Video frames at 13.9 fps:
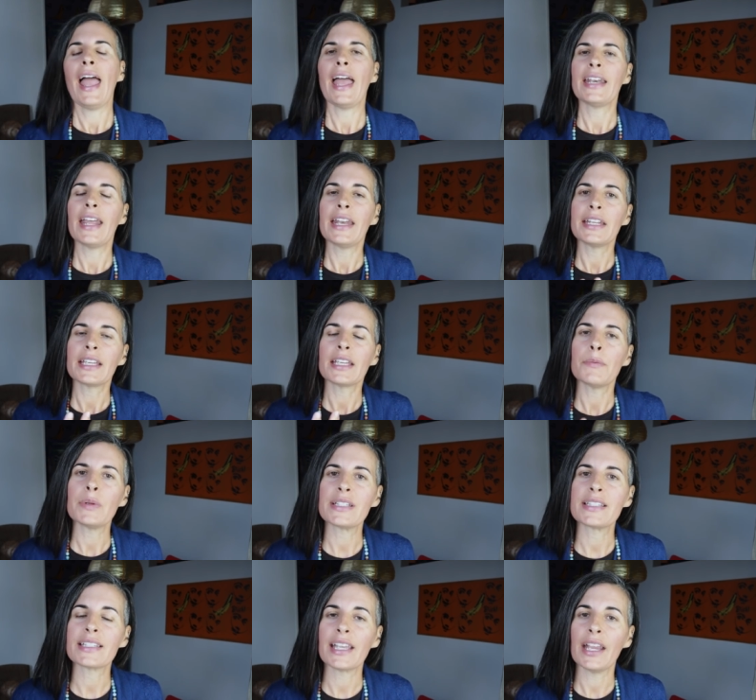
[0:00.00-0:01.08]
and, and it can
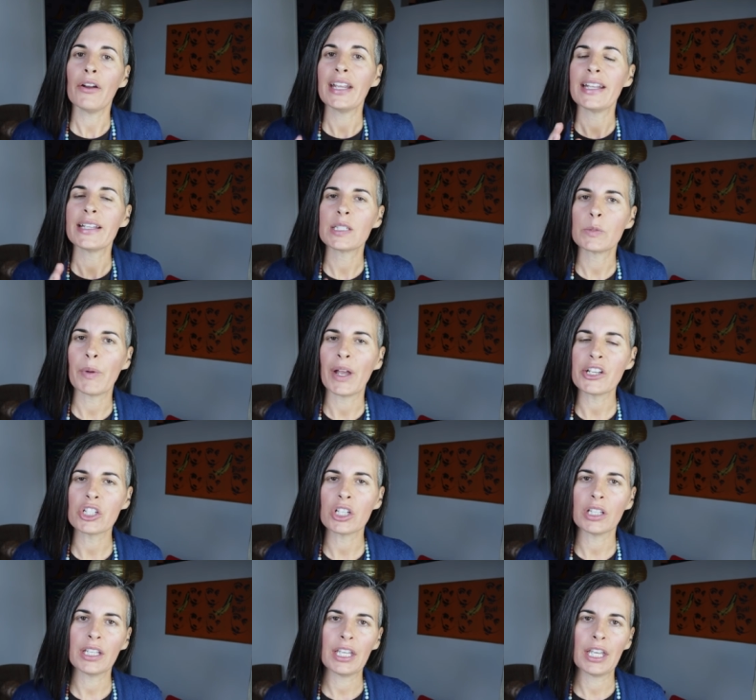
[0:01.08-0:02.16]
be scary,
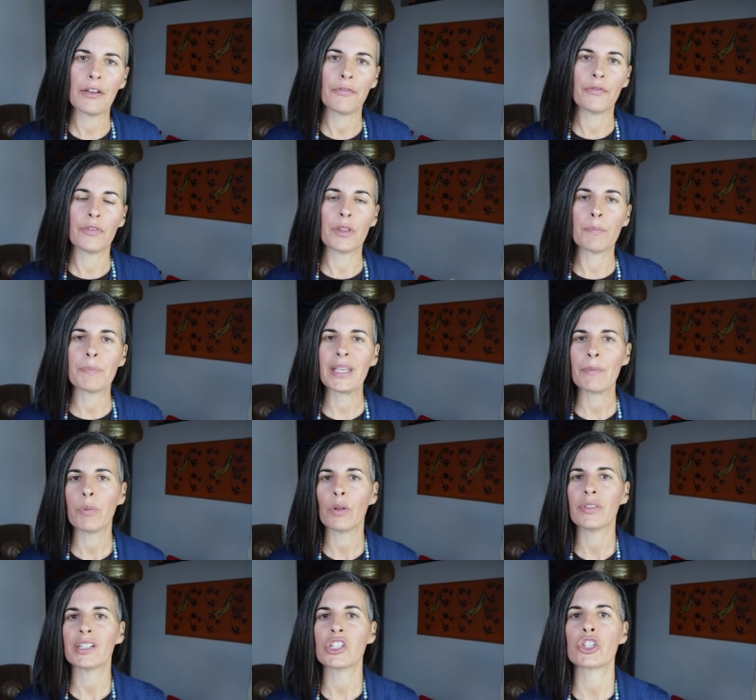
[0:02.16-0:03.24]
especially if the
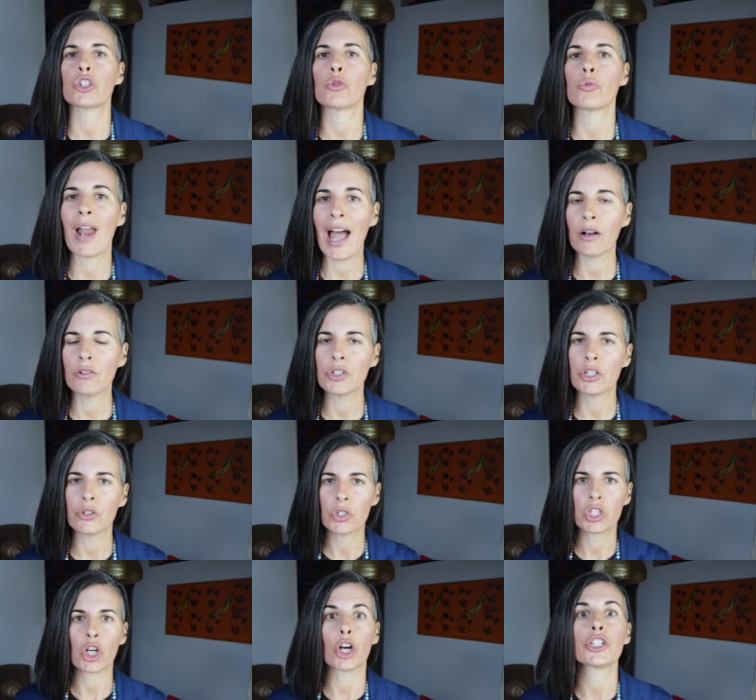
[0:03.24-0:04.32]
people that surround you
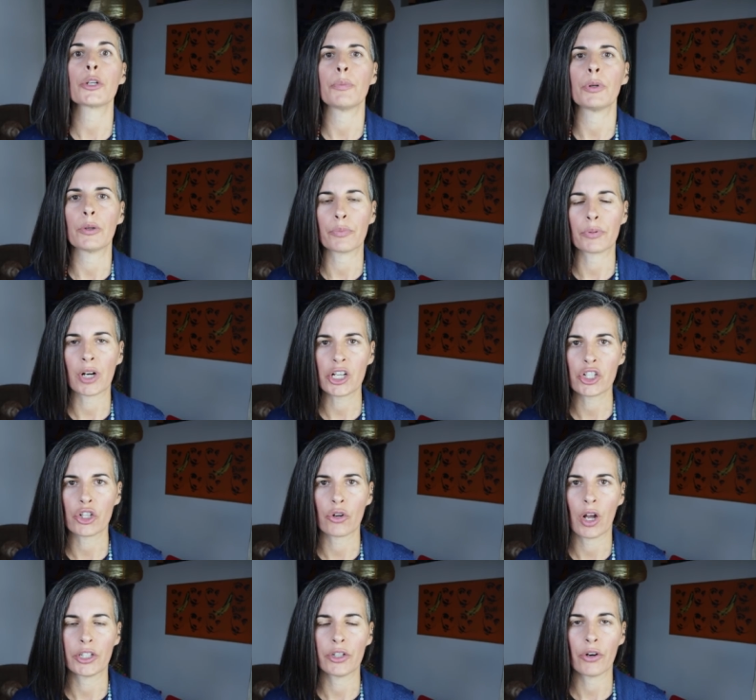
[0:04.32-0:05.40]
start to put
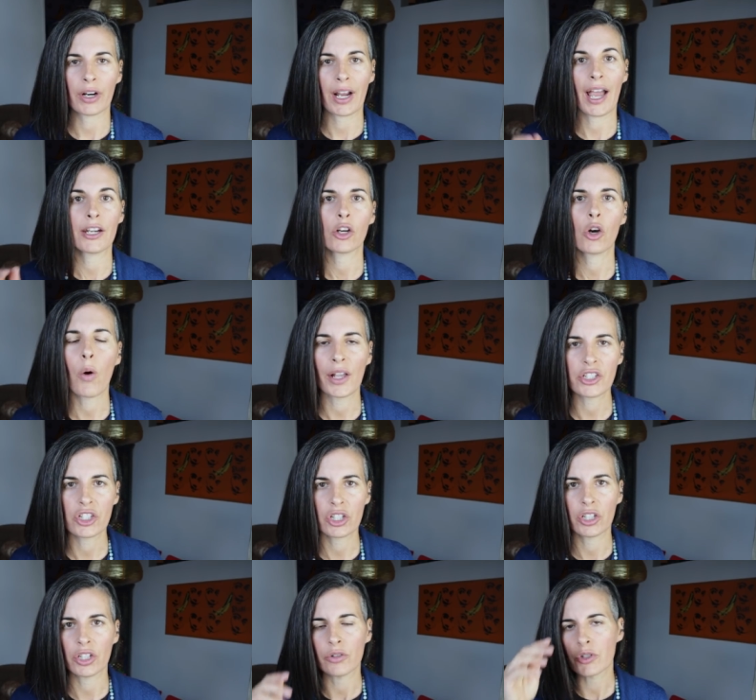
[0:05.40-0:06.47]
pressure on you or kind of
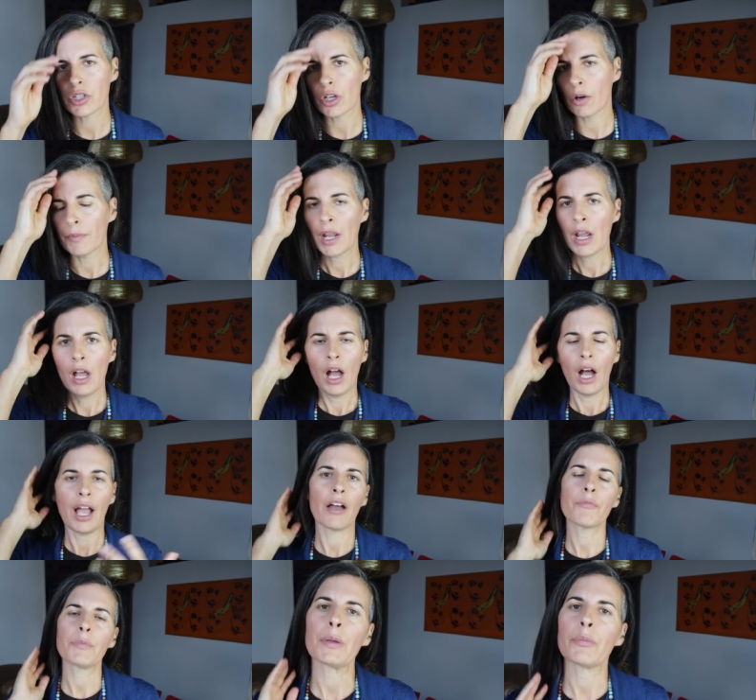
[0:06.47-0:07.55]
question you. So I
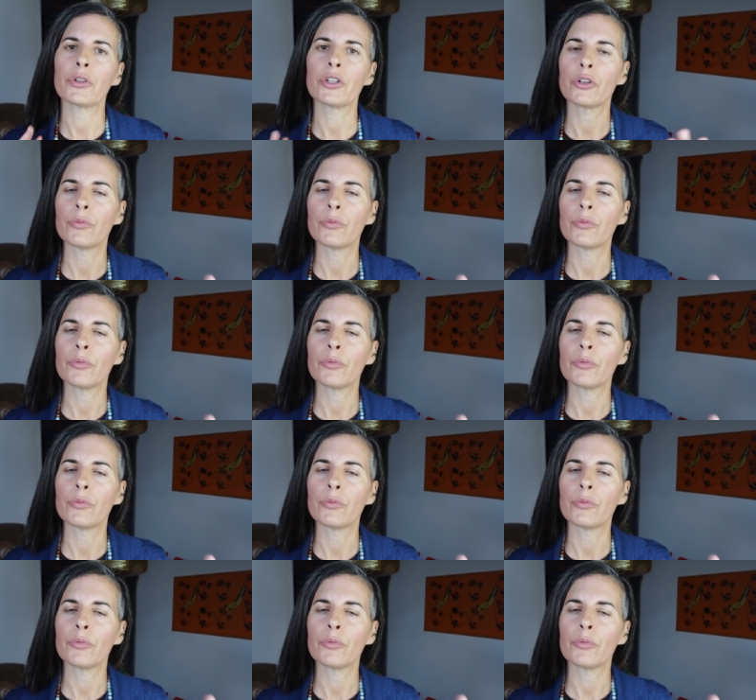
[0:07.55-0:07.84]
have people